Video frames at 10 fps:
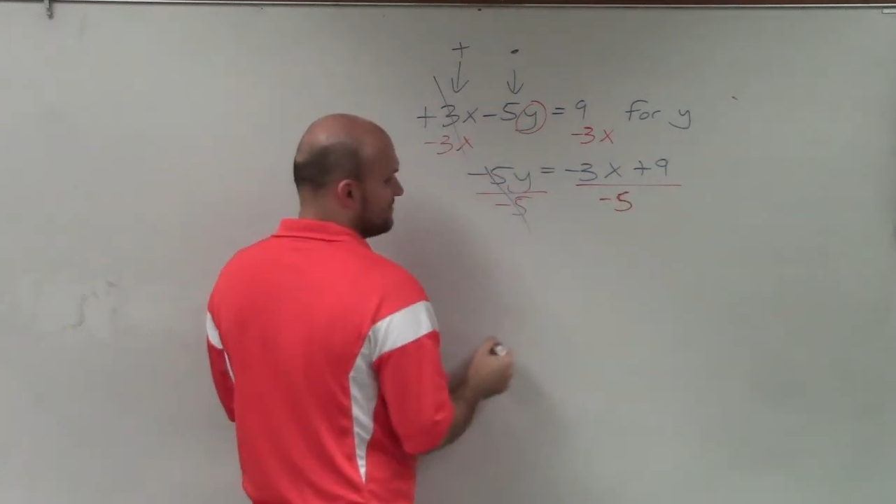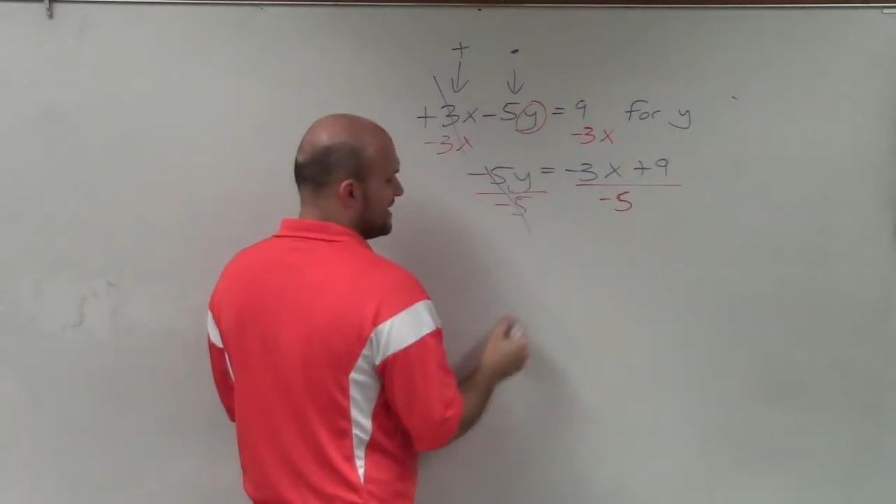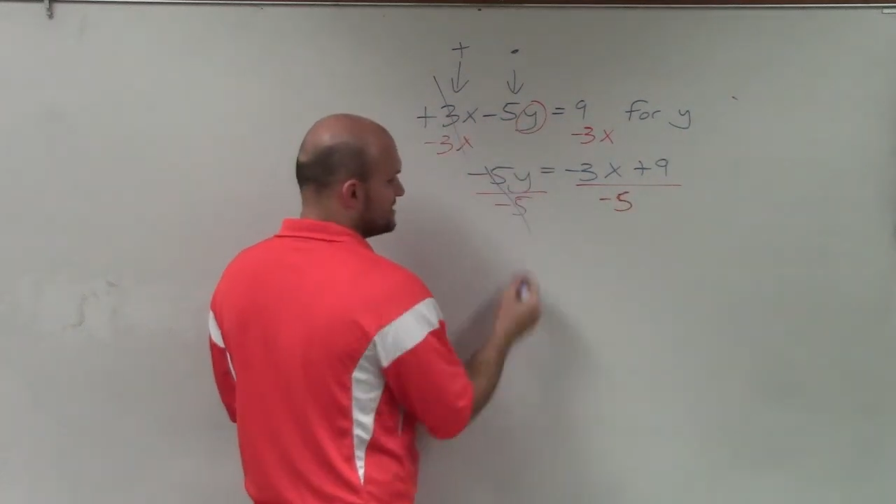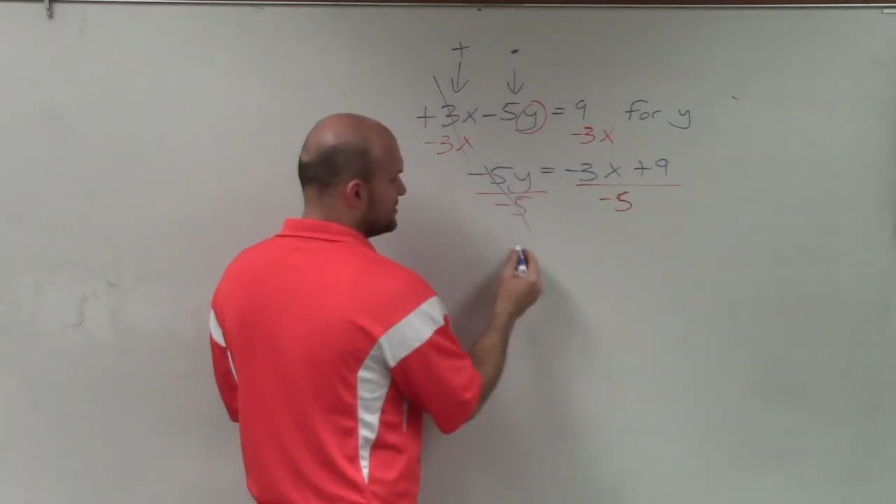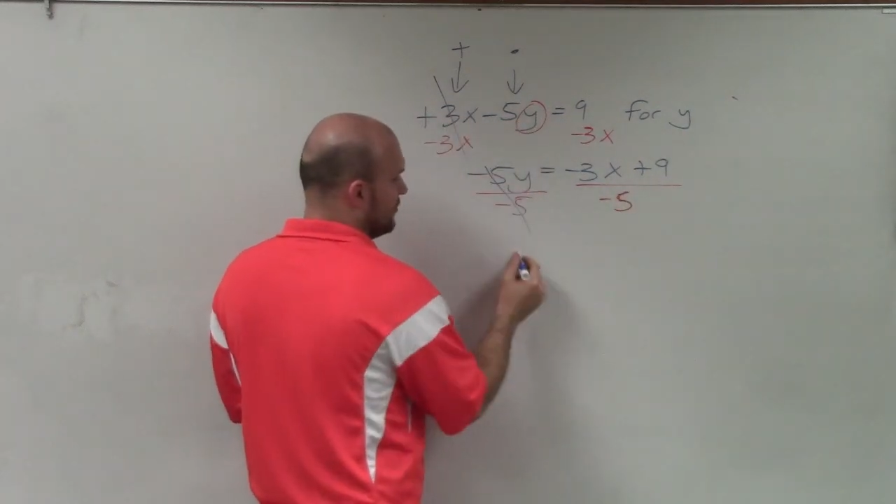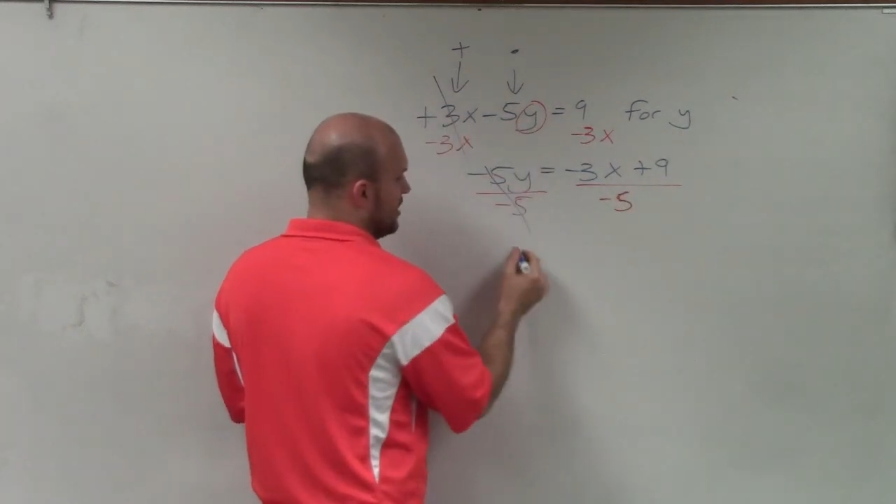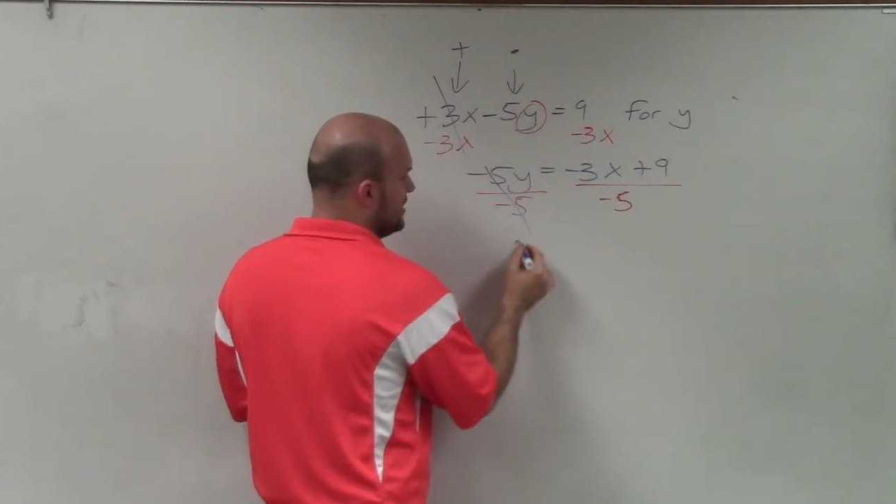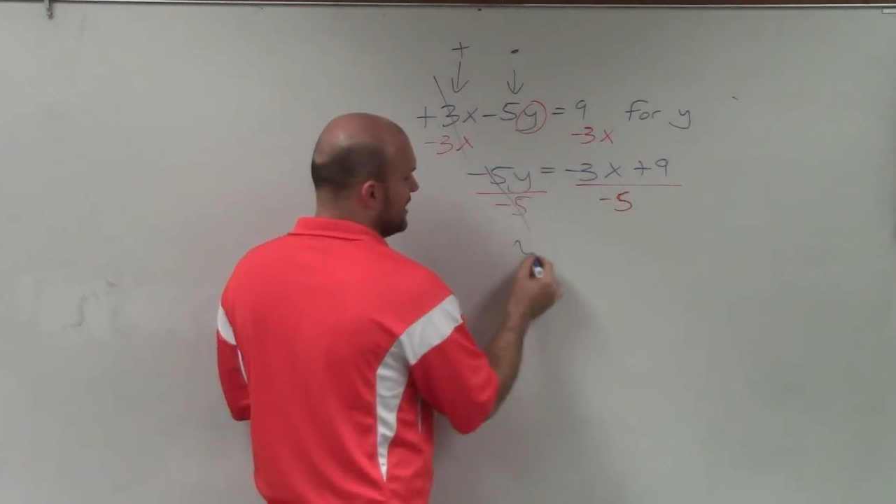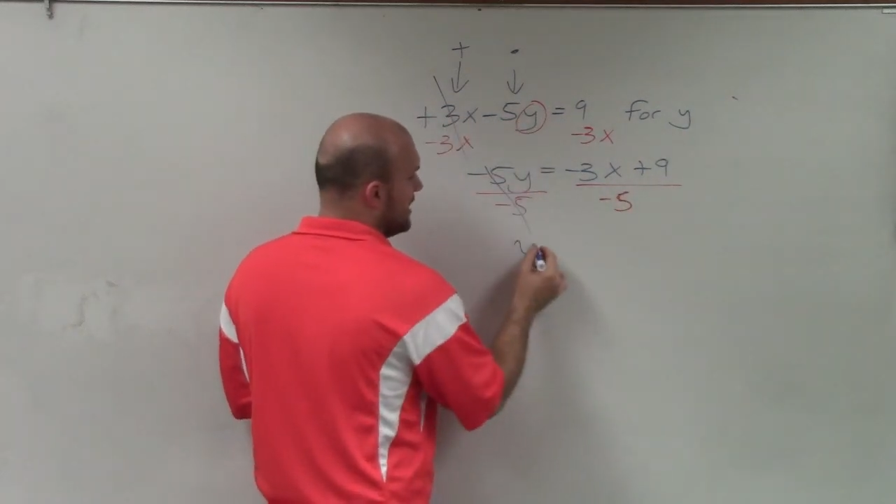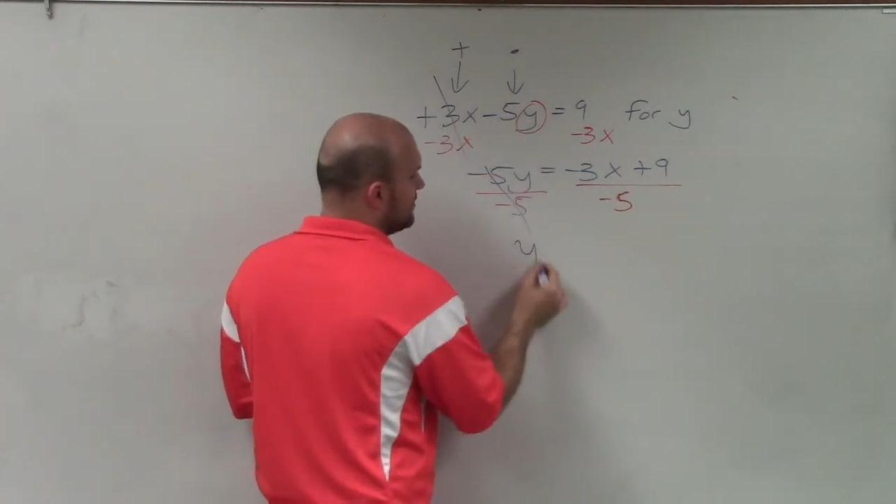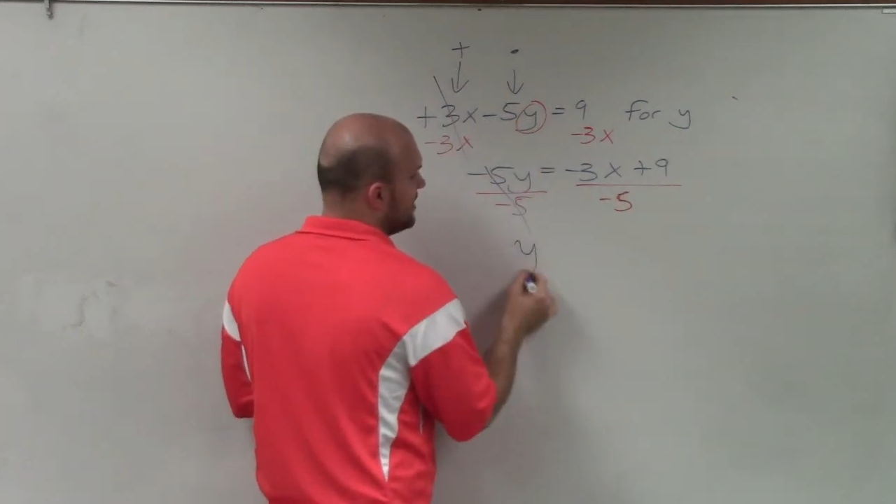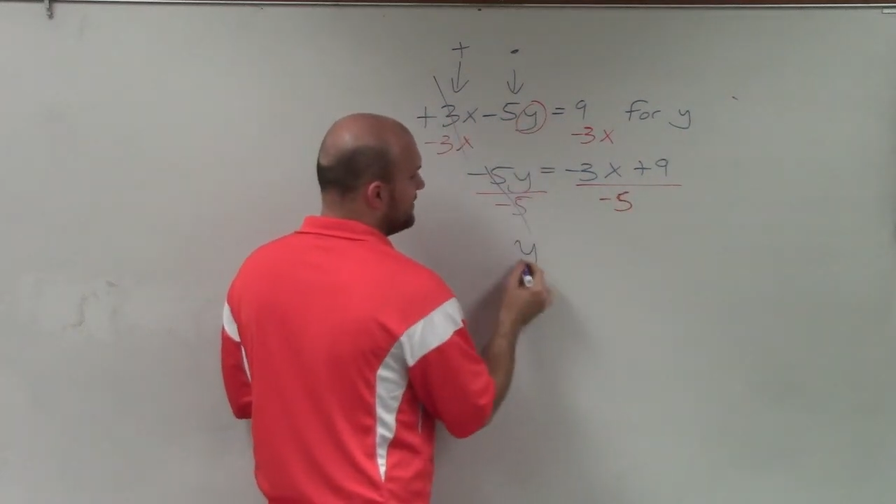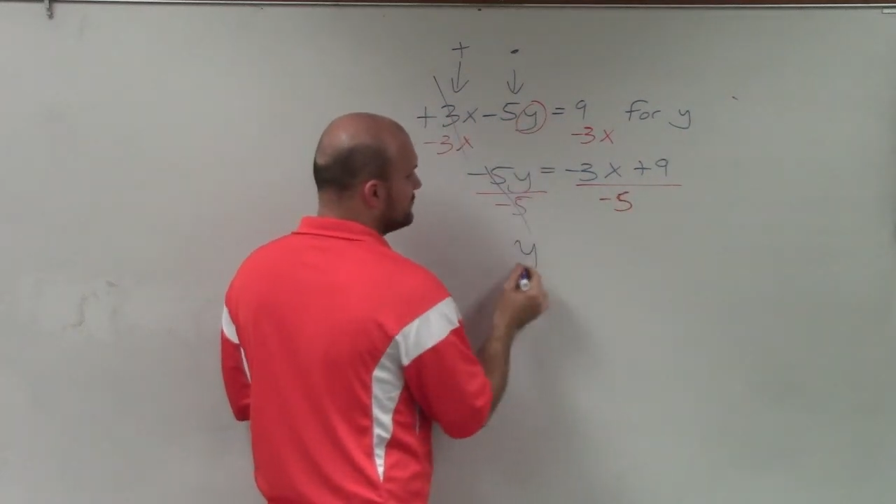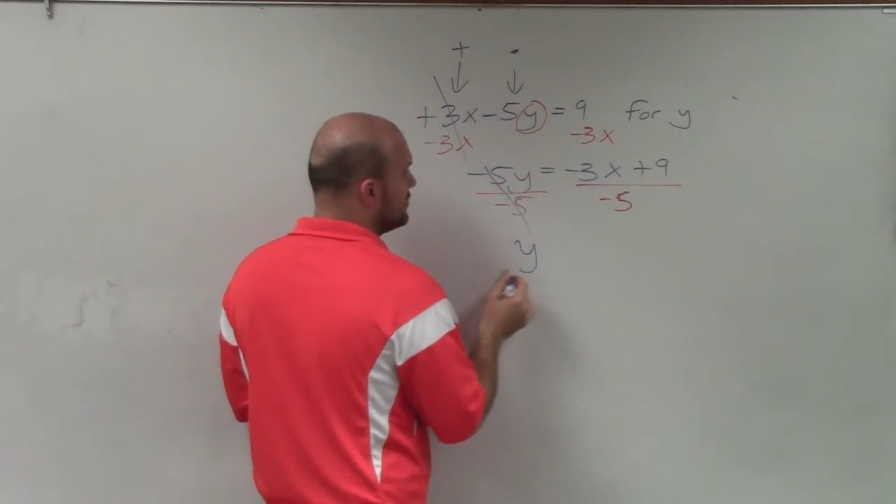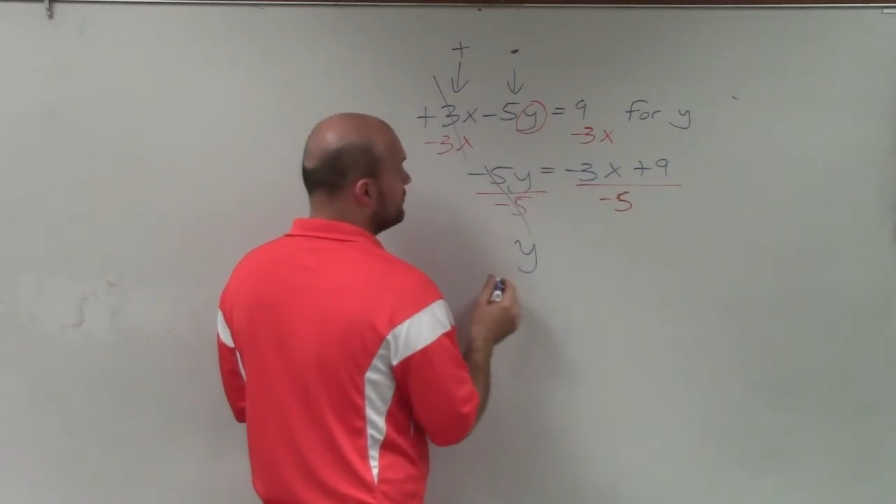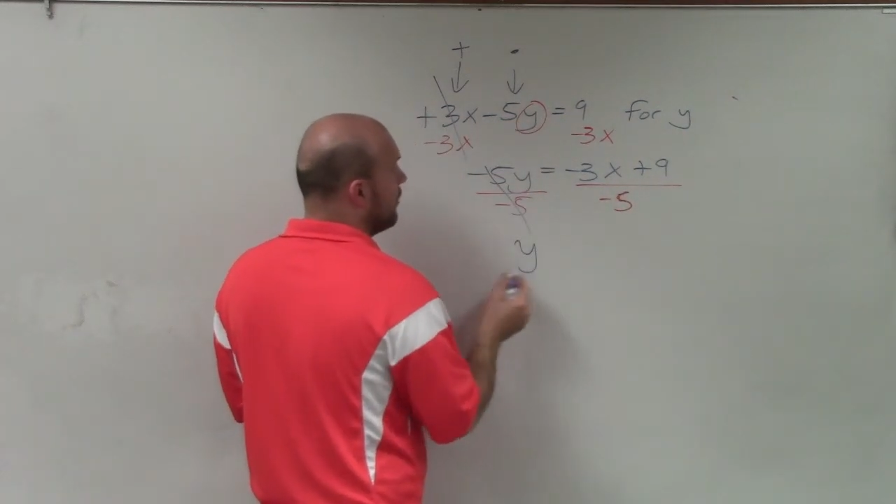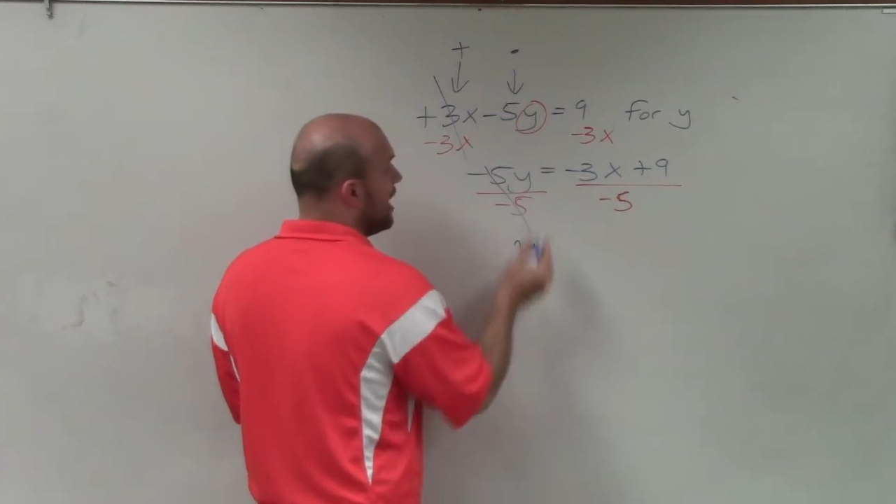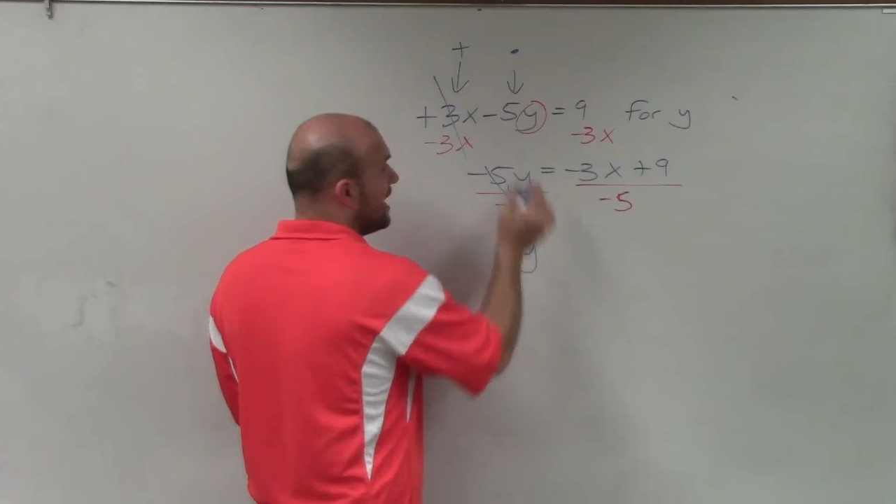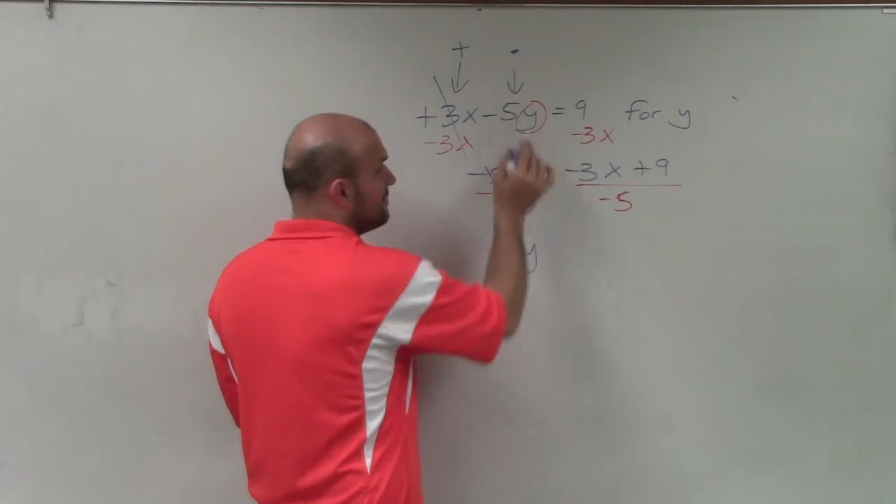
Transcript: divides to 1, and I'm left with y,